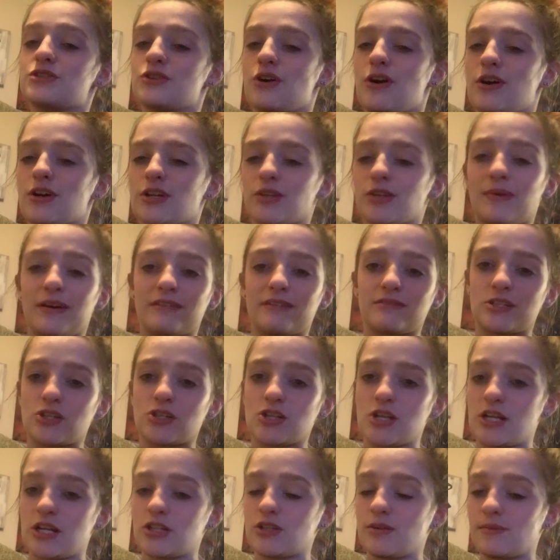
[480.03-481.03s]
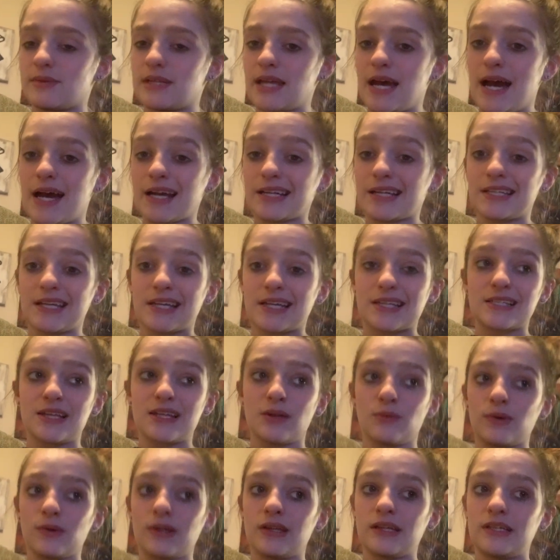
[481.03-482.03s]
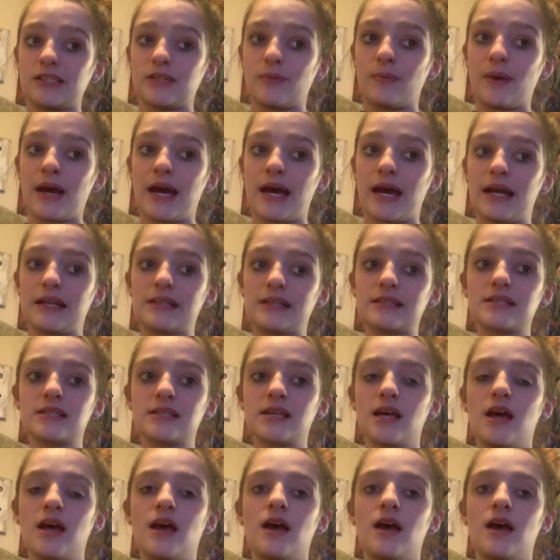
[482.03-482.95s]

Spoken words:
dog, you may have to change up tactics. It really depends.